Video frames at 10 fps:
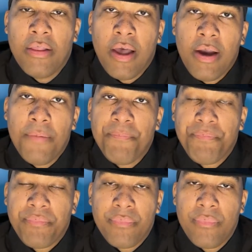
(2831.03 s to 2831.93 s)
Like,
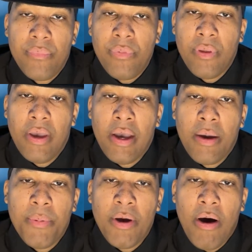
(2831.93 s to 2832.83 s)
it
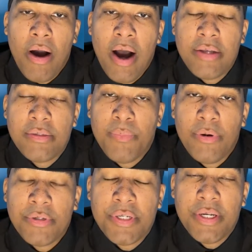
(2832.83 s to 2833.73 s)
could be all kinds of
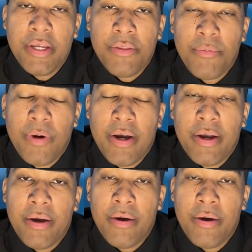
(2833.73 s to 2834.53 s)
bullshit. Either way.